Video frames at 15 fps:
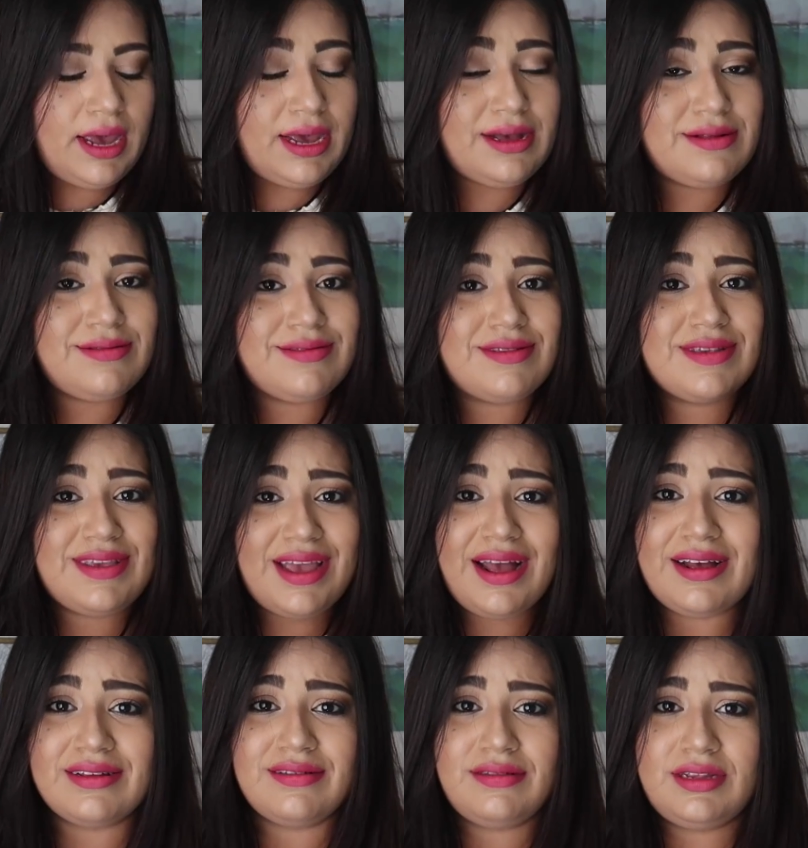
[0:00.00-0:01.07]
And
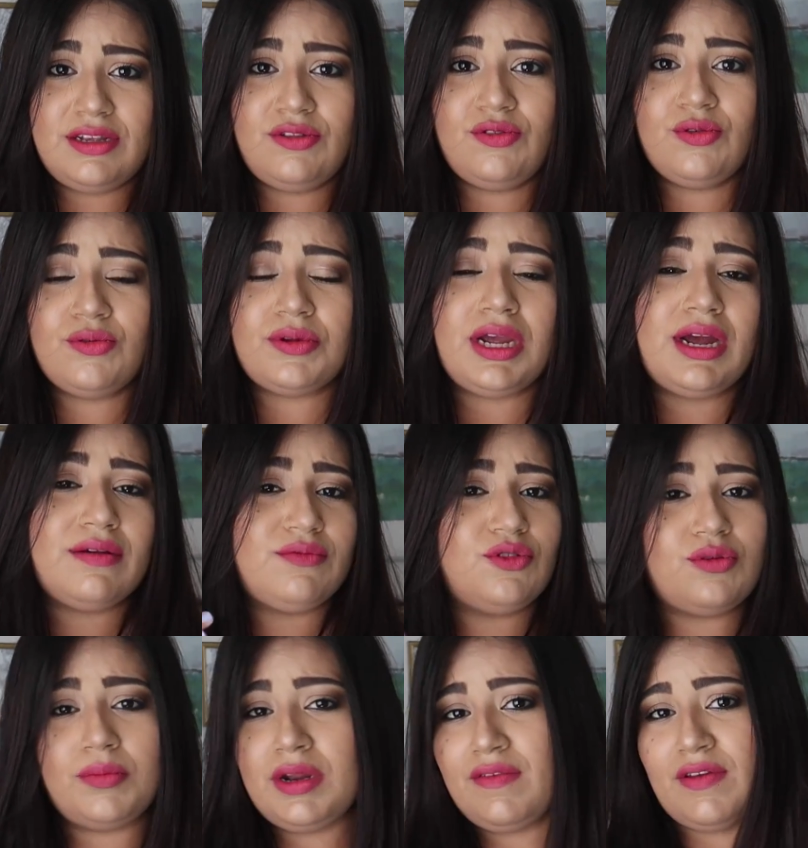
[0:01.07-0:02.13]
yeah, stay tuned. I have
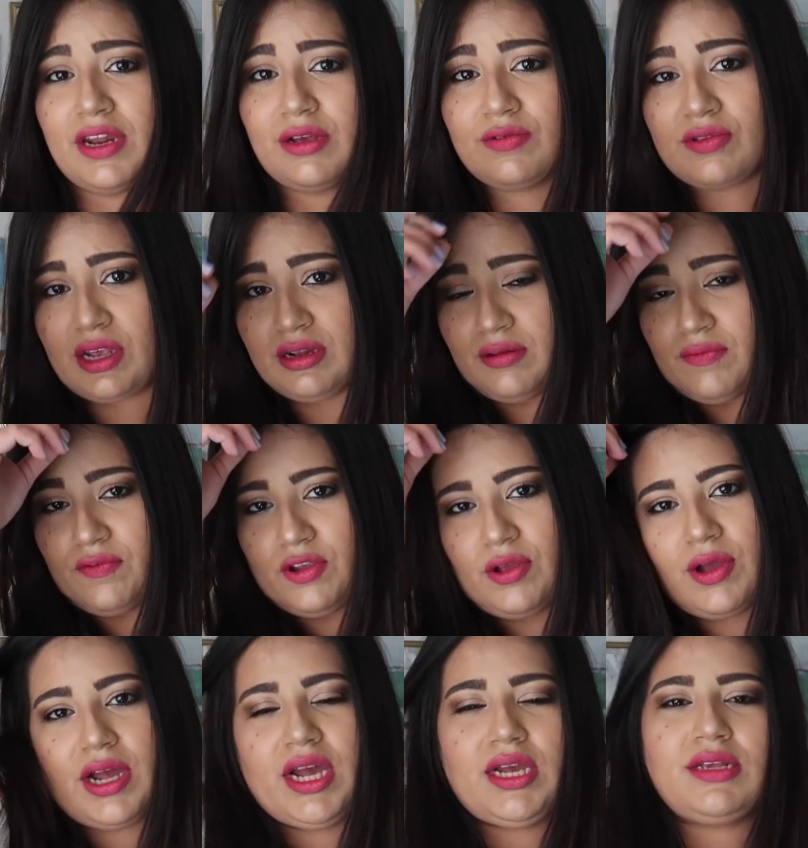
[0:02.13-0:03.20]
so many videos lined up for
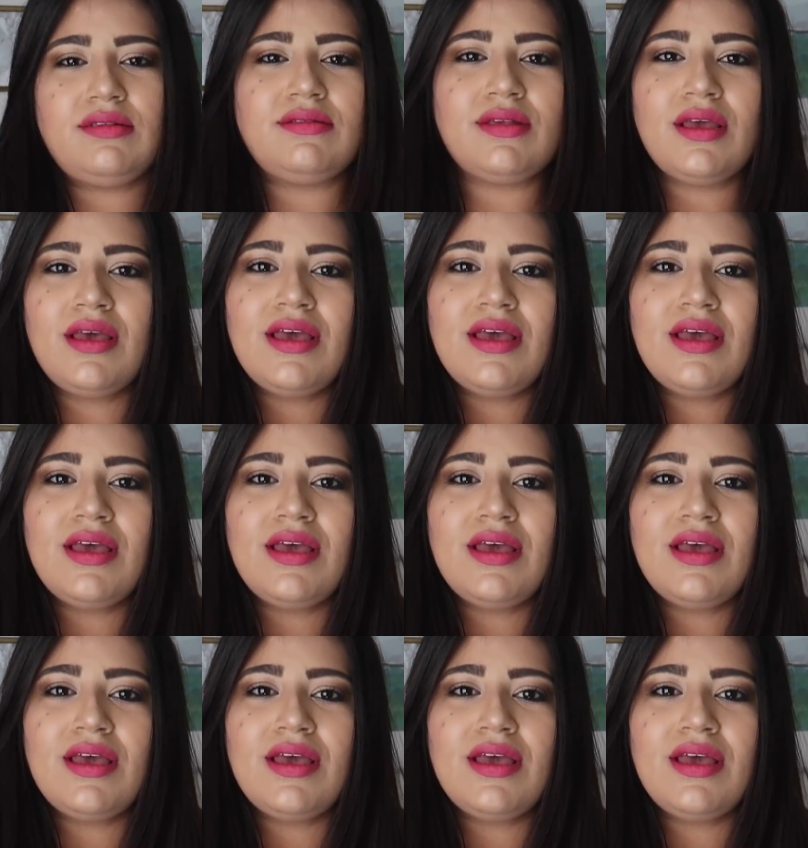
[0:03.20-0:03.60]
you guys.